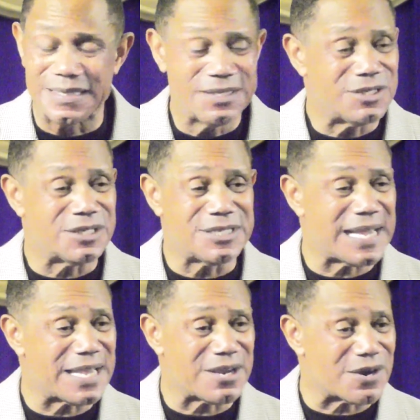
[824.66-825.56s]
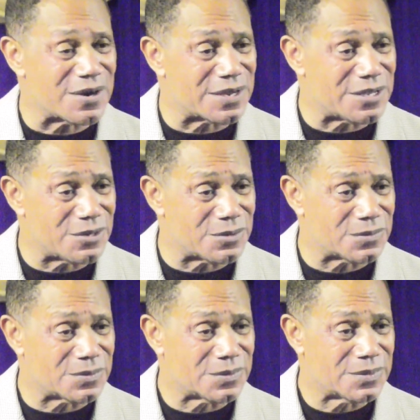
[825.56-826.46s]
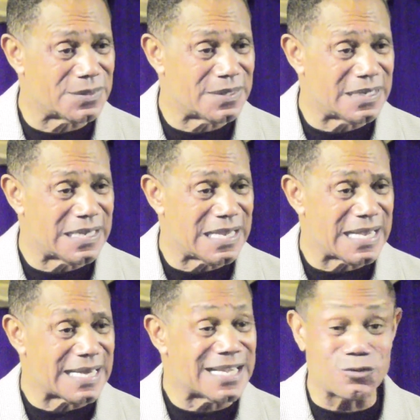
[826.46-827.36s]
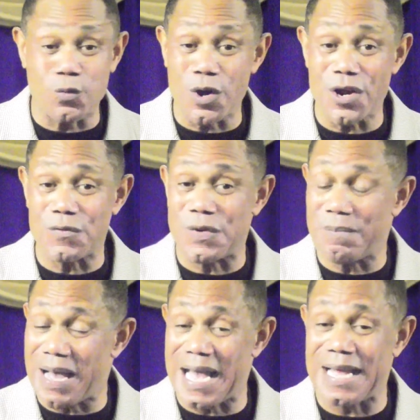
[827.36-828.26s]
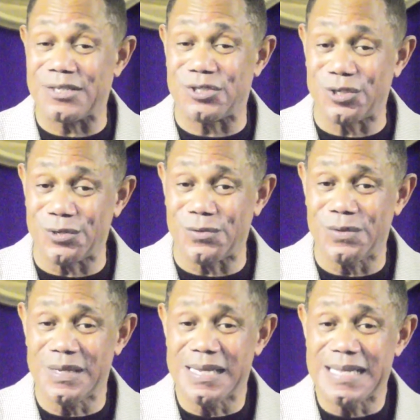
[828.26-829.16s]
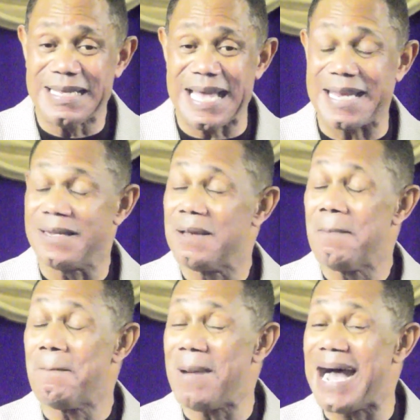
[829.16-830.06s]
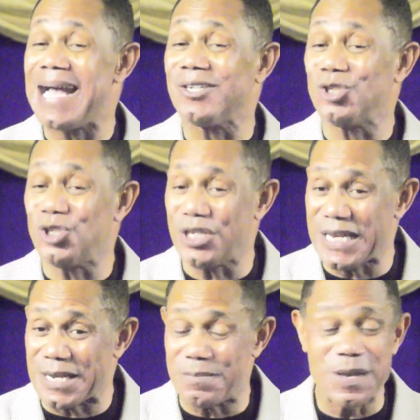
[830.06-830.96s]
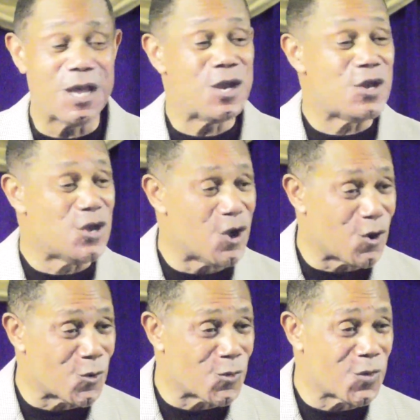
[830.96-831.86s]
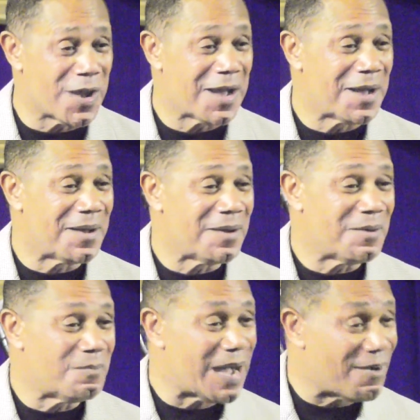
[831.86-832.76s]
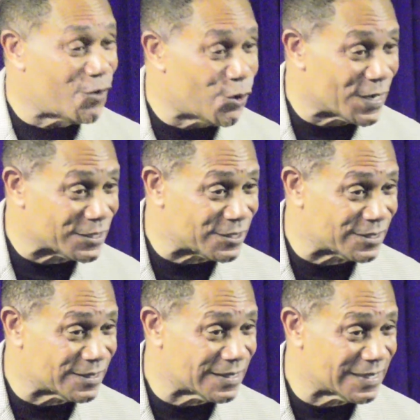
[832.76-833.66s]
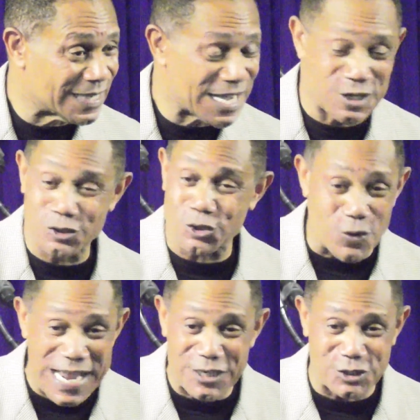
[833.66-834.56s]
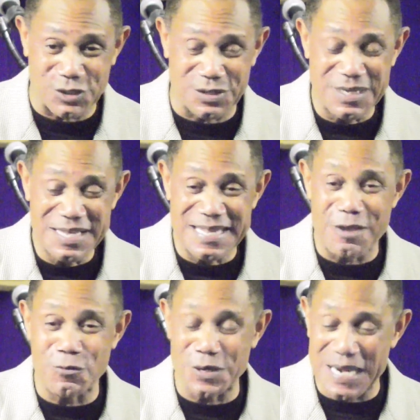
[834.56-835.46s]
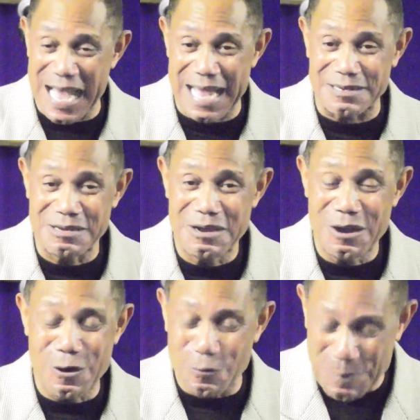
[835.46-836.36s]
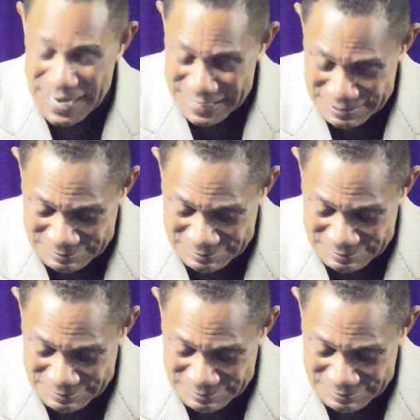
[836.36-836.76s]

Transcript: to take care of you. And his word reminds you that my sheep know my voice, and a stranger they will not obey.